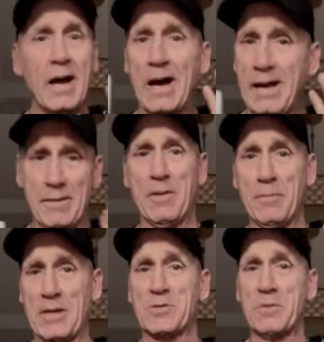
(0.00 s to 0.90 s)
I am the
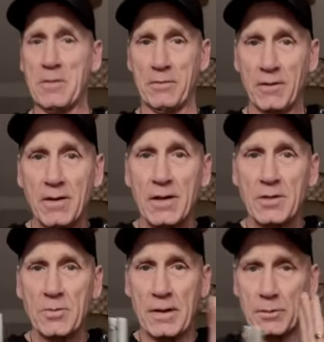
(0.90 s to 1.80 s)
best people
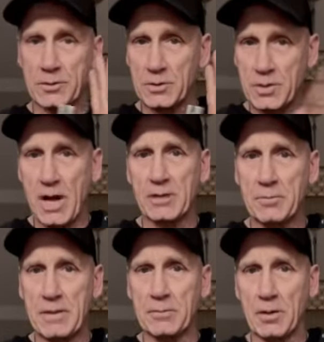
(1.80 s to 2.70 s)
to be able to talk to
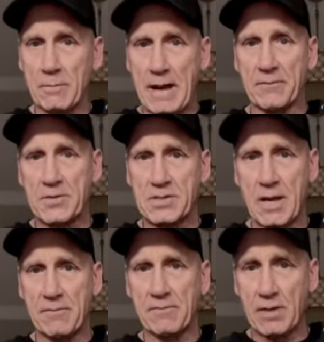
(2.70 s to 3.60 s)
people about this
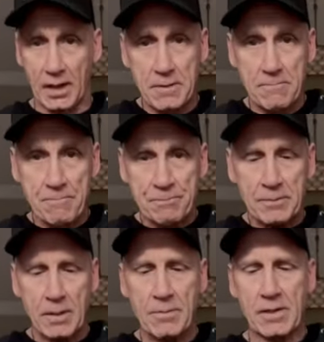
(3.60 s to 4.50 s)
type of gun
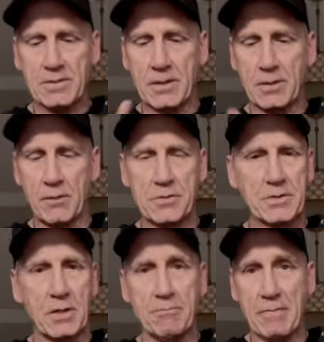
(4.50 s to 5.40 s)
because I know this
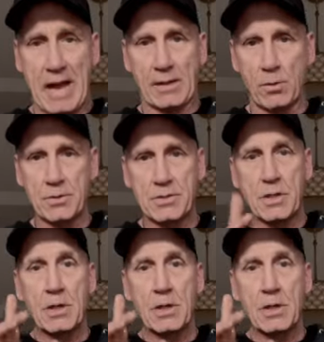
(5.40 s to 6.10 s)
gun backwards.